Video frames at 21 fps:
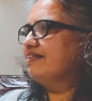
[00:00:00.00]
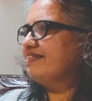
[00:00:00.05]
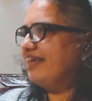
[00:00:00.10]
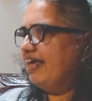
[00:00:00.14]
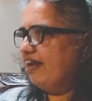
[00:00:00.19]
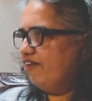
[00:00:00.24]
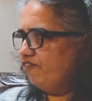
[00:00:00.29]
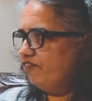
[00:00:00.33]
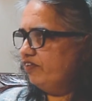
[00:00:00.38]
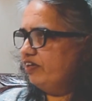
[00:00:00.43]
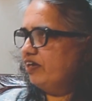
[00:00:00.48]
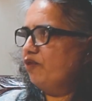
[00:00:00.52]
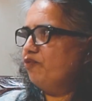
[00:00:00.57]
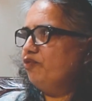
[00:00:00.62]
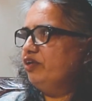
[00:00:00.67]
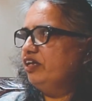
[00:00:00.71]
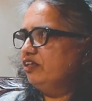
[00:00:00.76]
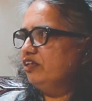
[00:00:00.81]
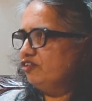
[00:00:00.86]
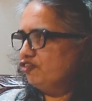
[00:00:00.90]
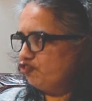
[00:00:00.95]
the self,
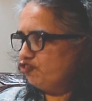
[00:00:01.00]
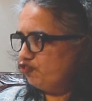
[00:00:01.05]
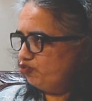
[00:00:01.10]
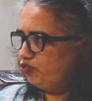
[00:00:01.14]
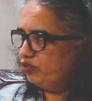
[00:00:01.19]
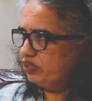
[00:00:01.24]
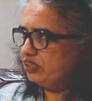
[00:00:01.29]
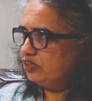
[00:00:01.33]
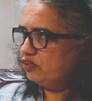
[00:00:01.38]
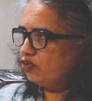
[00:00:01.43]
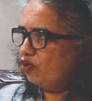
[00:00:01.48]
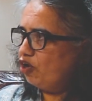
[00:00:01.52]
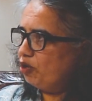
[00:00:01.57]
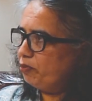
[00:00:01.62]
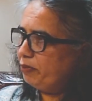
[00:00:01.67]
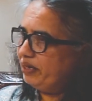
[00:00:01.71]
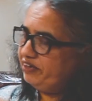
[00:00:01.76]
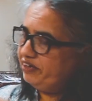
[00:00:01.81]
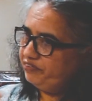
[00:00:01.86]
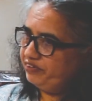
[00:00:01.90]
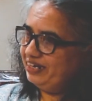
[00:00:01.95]
grounding the students.
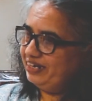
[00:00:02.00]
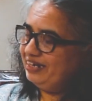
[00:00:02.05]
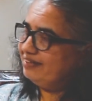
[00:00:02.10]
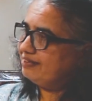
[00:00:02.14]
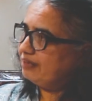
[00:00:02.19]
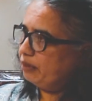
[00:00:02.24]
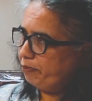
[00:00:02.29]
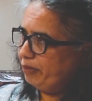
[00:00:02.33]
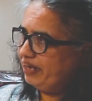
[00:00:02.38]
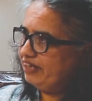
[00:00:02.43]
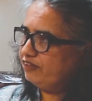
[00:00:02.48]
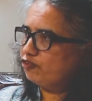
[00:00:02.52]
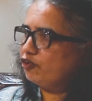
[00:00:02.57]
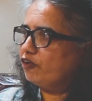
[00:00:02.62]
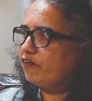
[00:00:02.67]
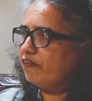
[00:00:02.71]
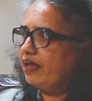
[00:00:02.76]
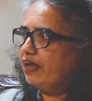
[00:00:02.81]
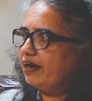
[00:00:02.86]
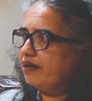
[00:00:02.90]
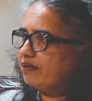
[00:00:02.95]
All my trainings are based
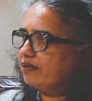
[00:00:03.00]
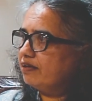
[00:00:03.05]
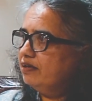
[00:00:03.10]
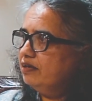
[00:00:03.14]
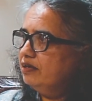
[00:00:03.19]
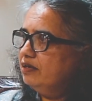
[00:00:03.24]
on that.